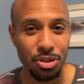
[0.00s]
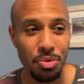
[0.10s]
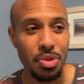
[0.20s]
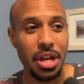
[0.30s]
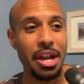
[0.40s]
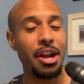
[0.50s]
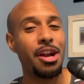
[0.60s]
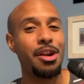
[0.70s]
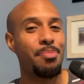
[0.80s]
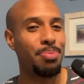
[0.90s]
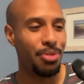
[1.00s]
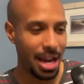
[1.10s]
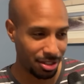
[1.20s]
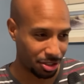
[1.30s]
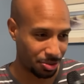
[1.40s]
to their
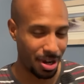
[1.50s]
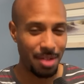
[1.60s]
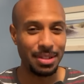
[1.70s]
practice squad,